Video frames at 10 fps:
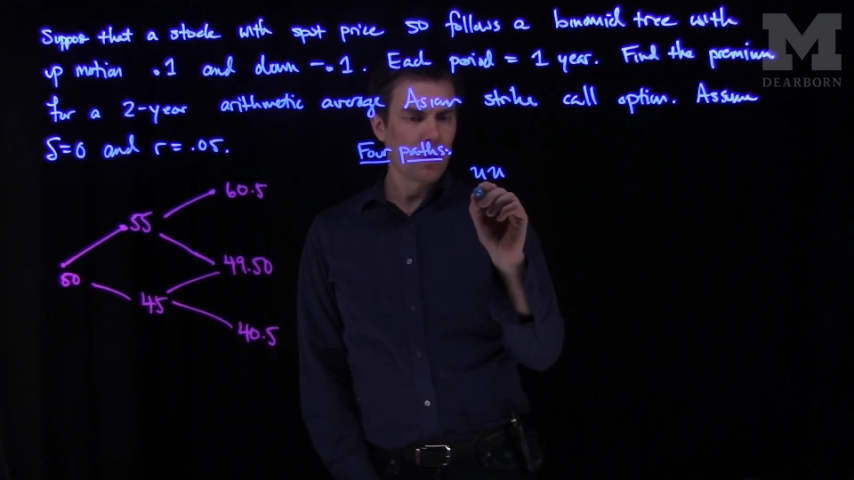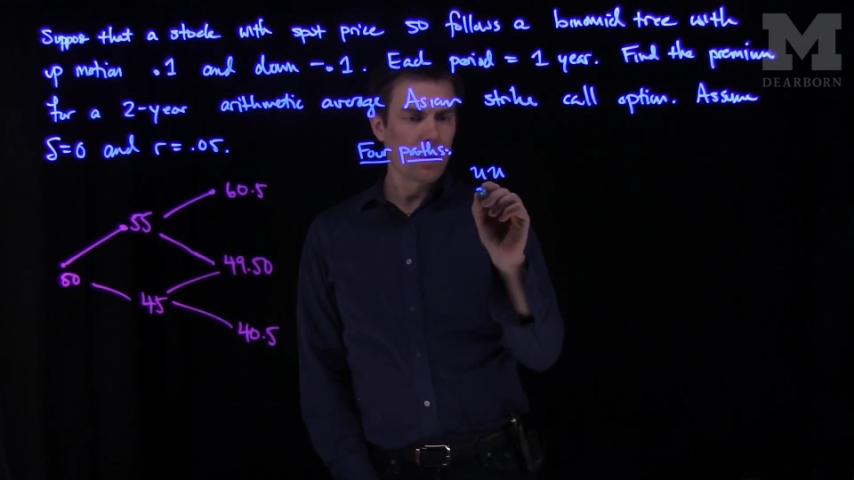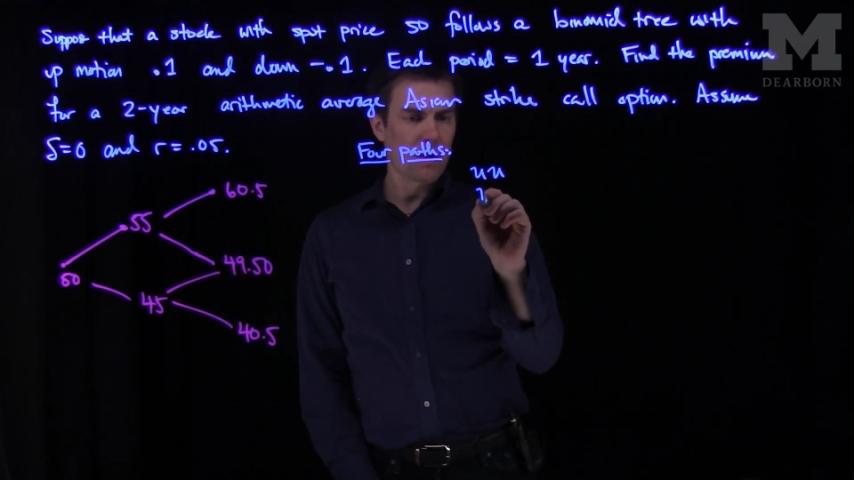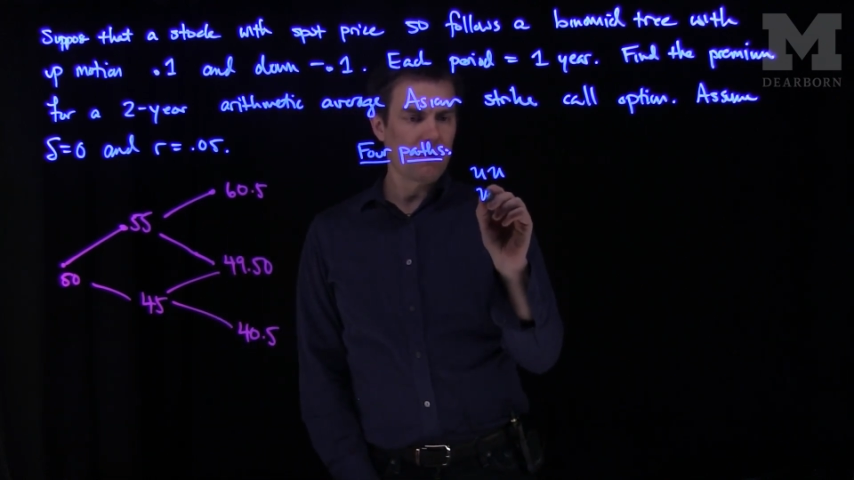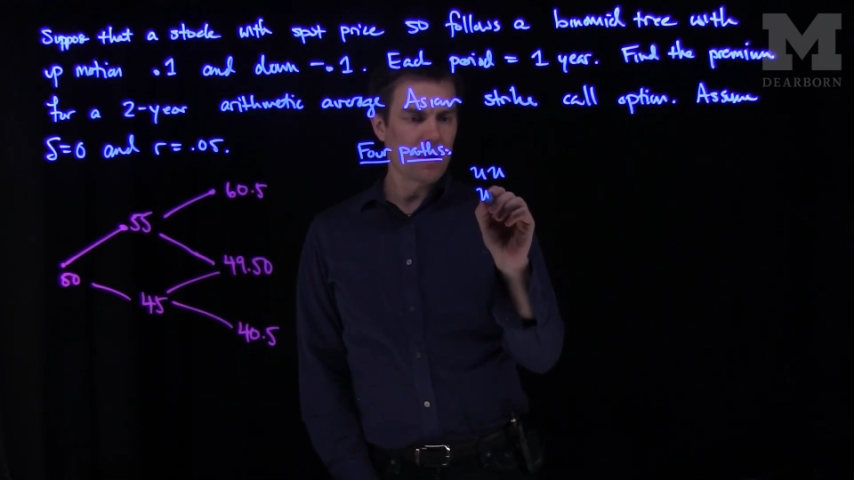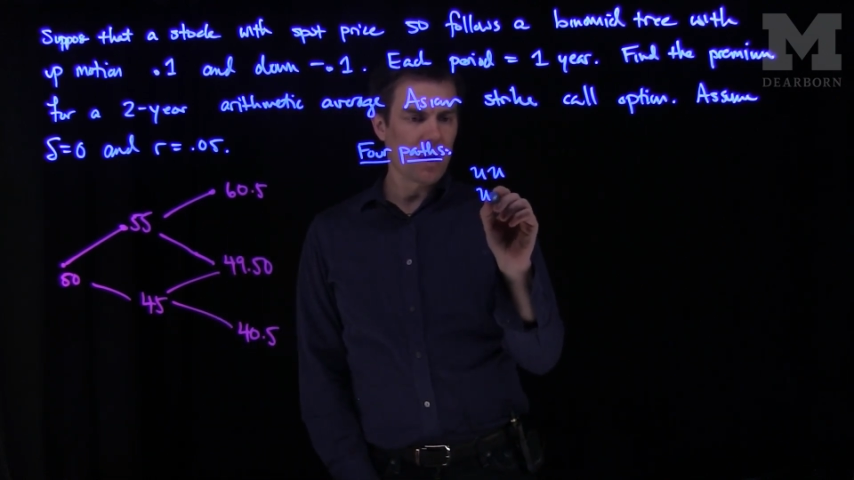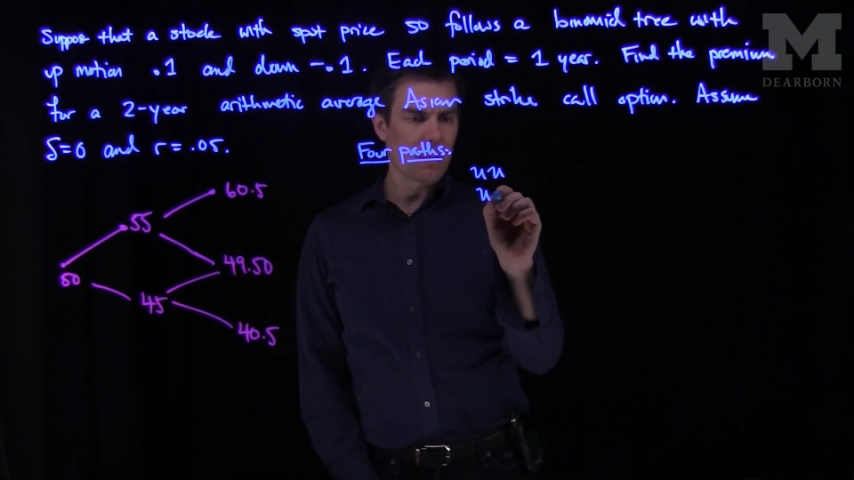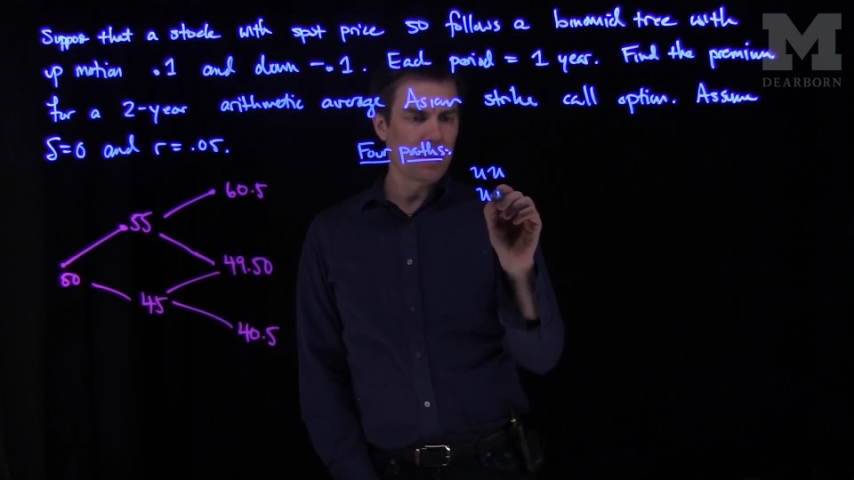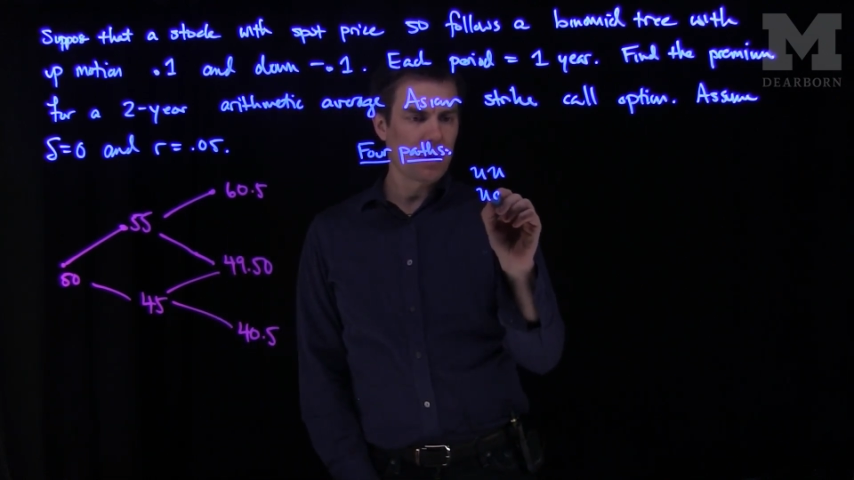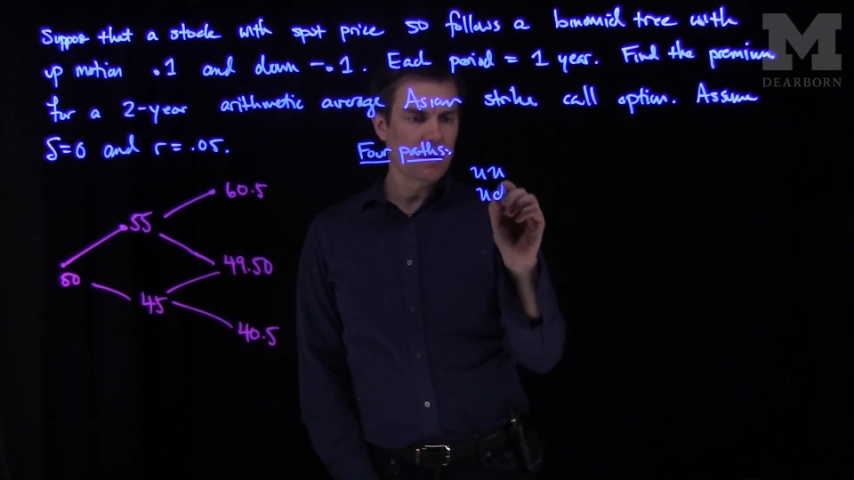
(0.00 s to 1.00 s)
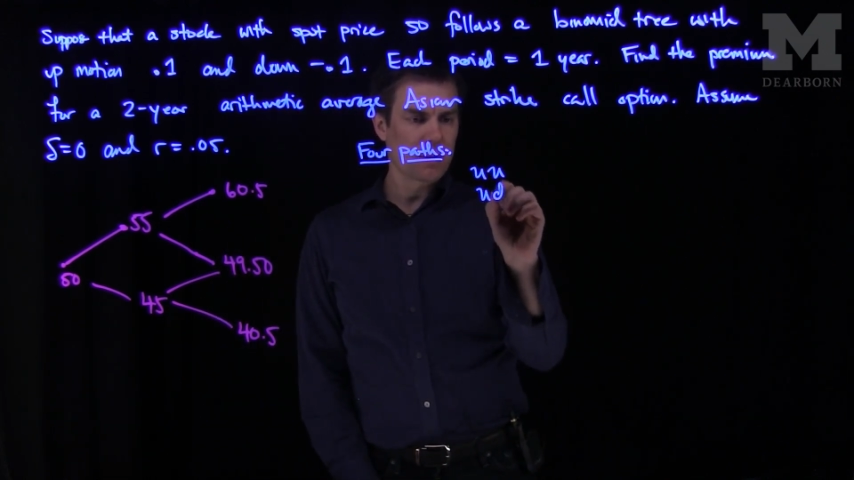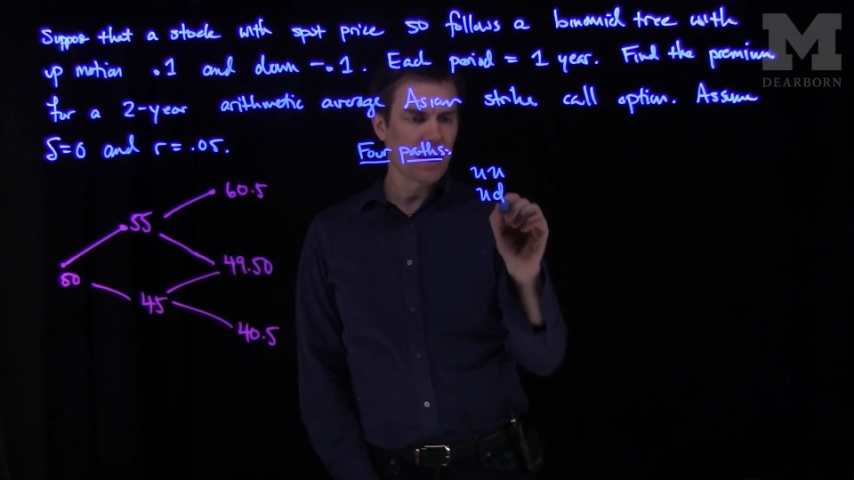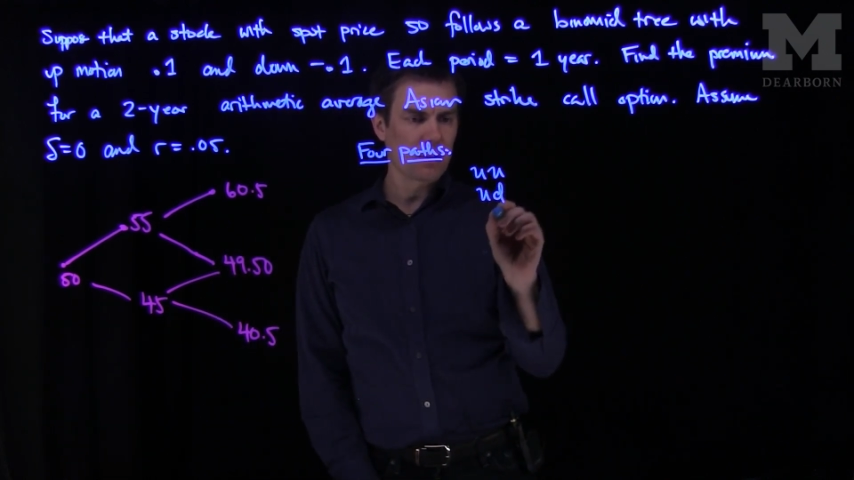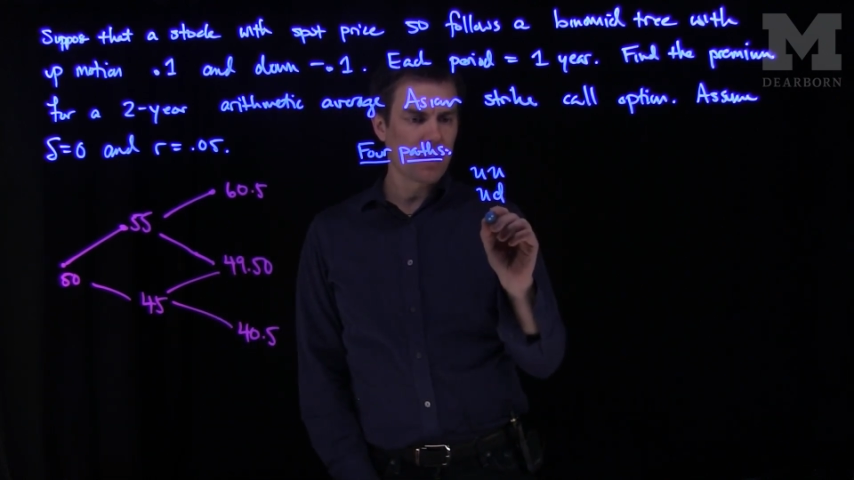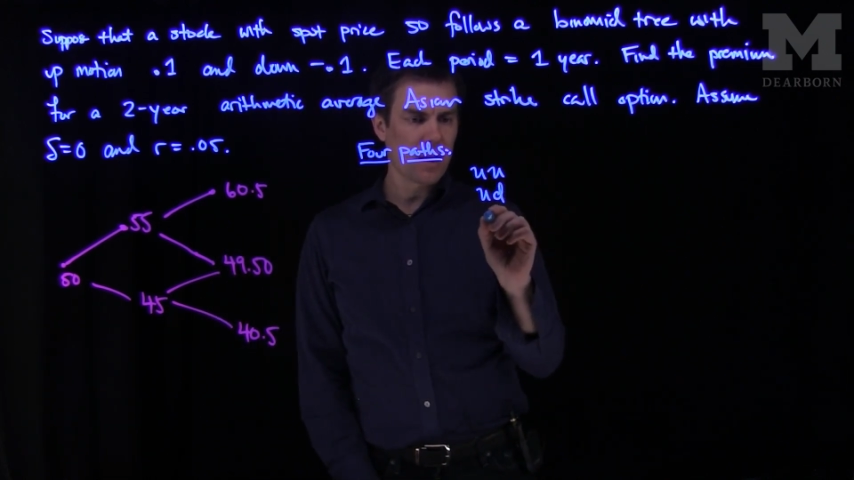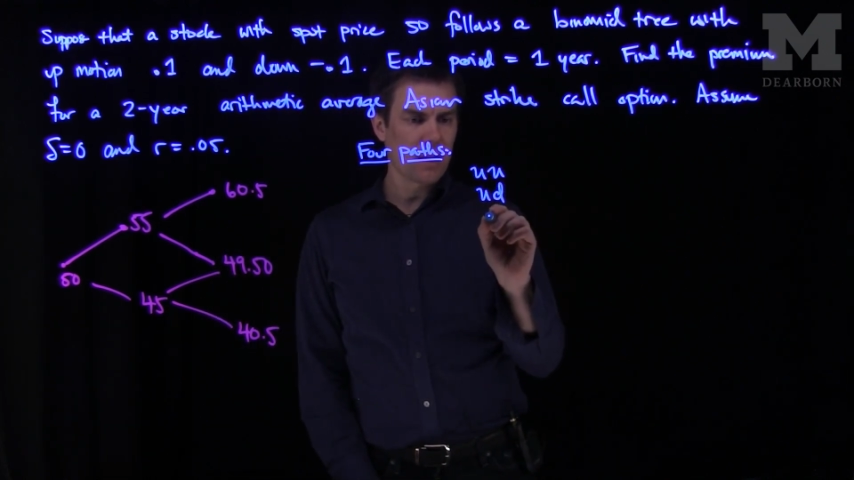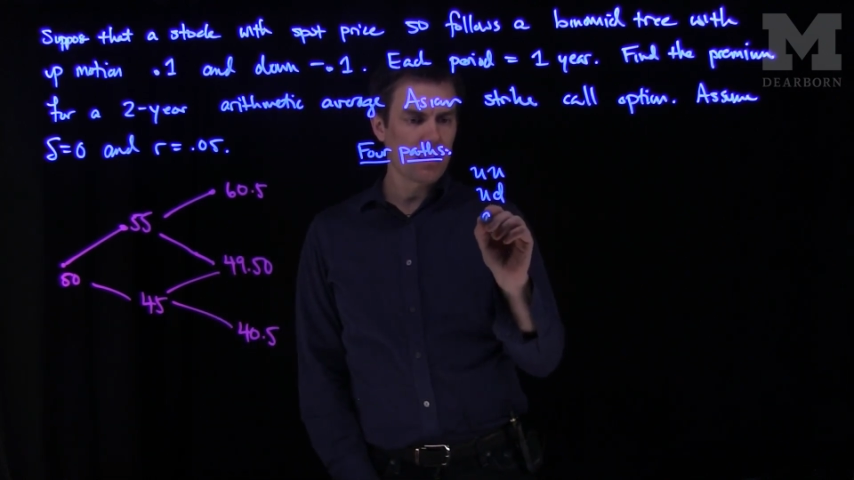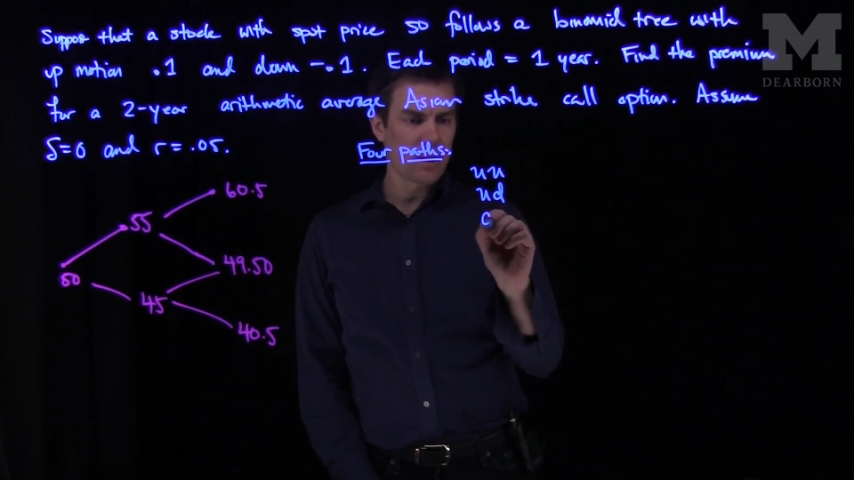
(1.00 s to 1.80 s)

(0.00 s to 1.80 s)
we have the up down path,